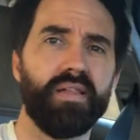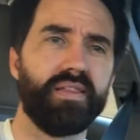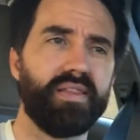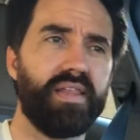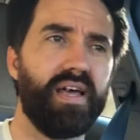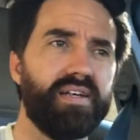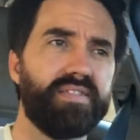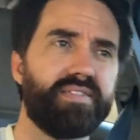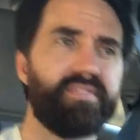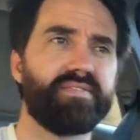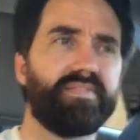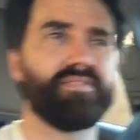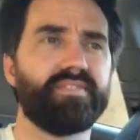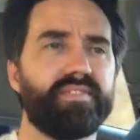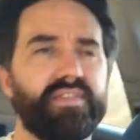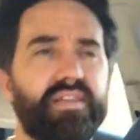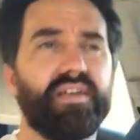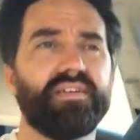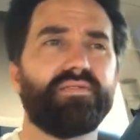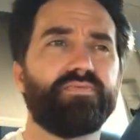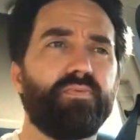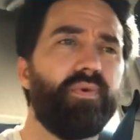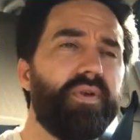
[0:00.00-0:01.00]
That's
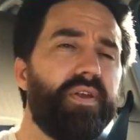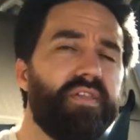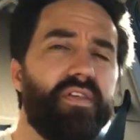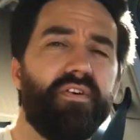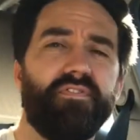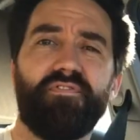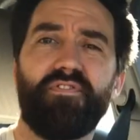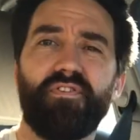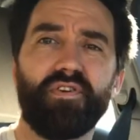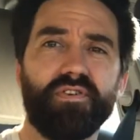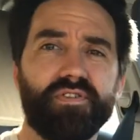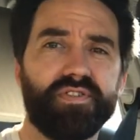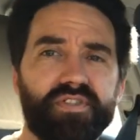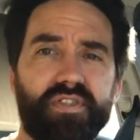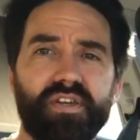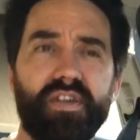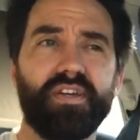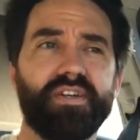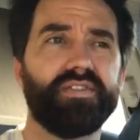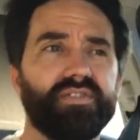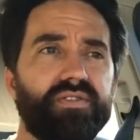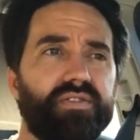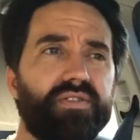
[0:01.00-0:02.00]
one of the first
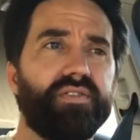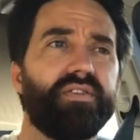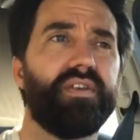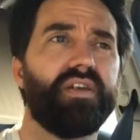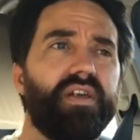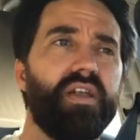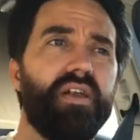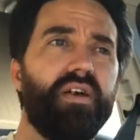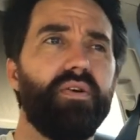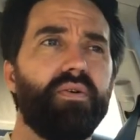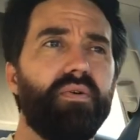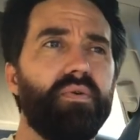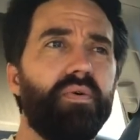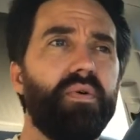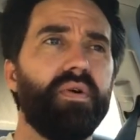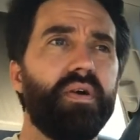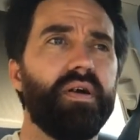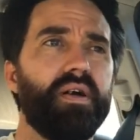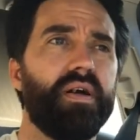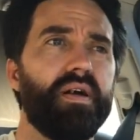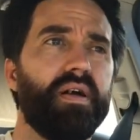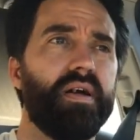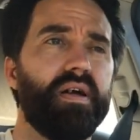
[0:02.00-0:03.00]
things, you know,
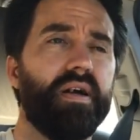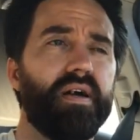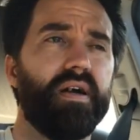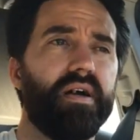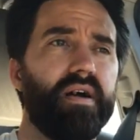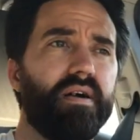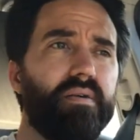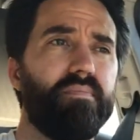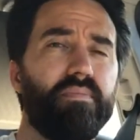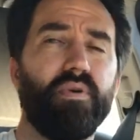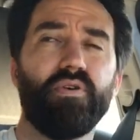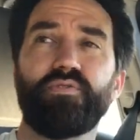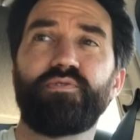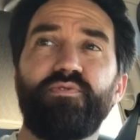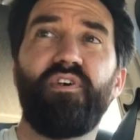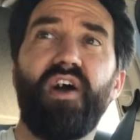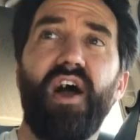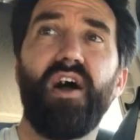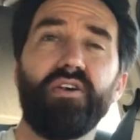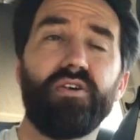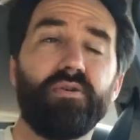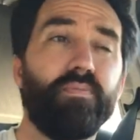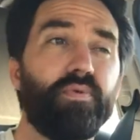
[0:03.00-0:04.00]
most
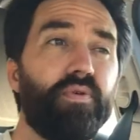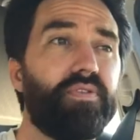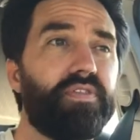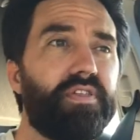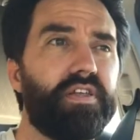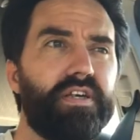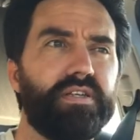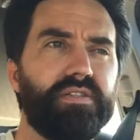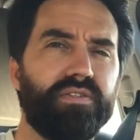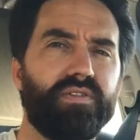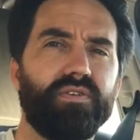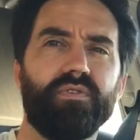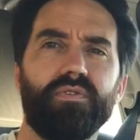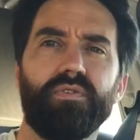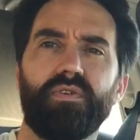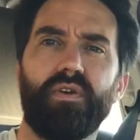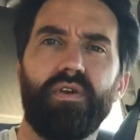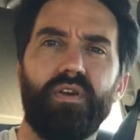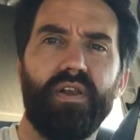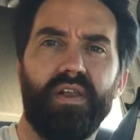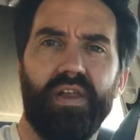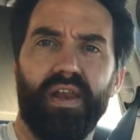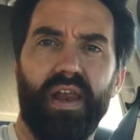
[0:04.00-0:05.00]
valuable things you'll
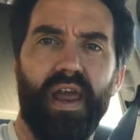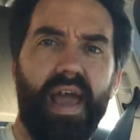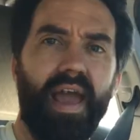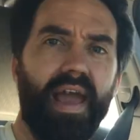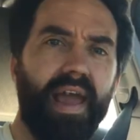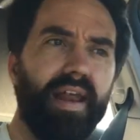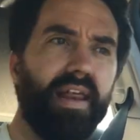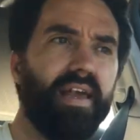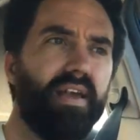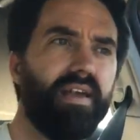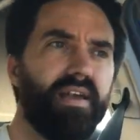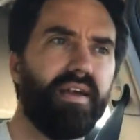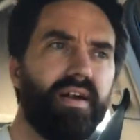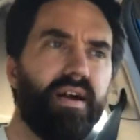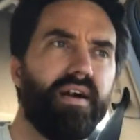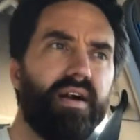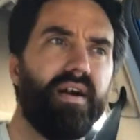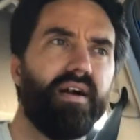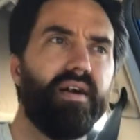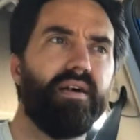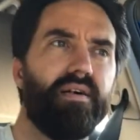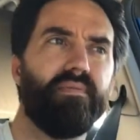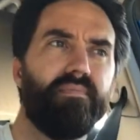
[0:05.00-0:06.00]
learn in any
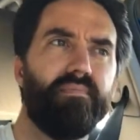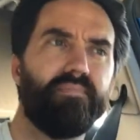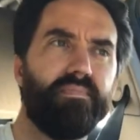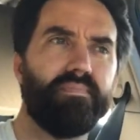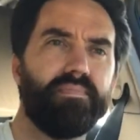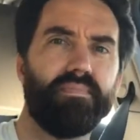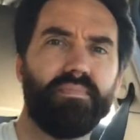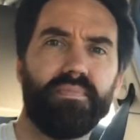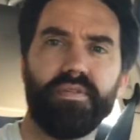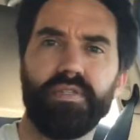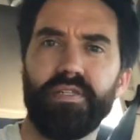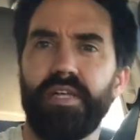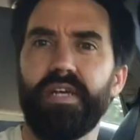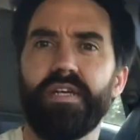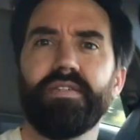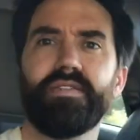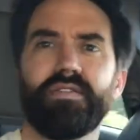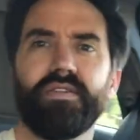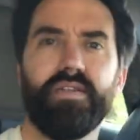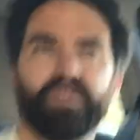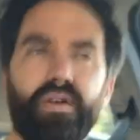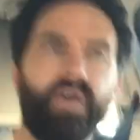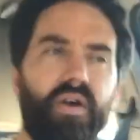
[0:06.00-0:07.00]

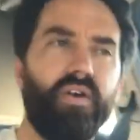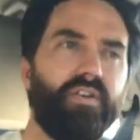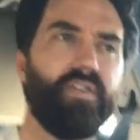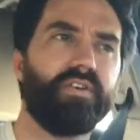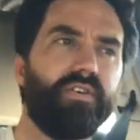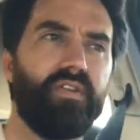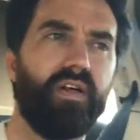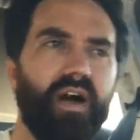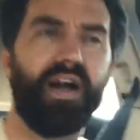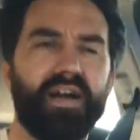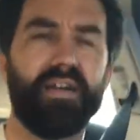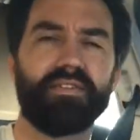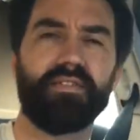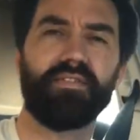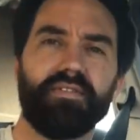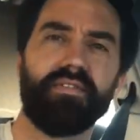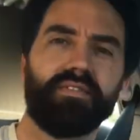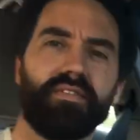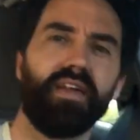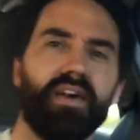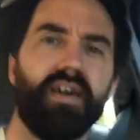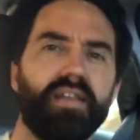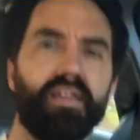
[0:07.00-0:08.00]
decent art class
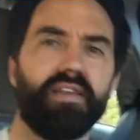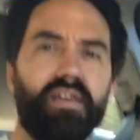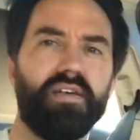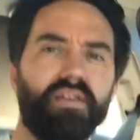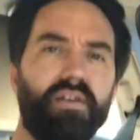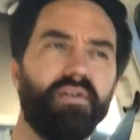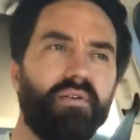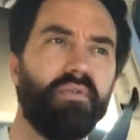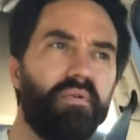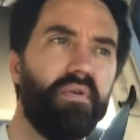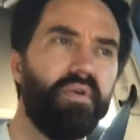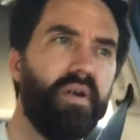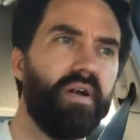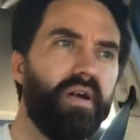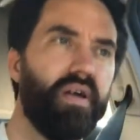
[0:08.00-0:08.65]
is that, you know,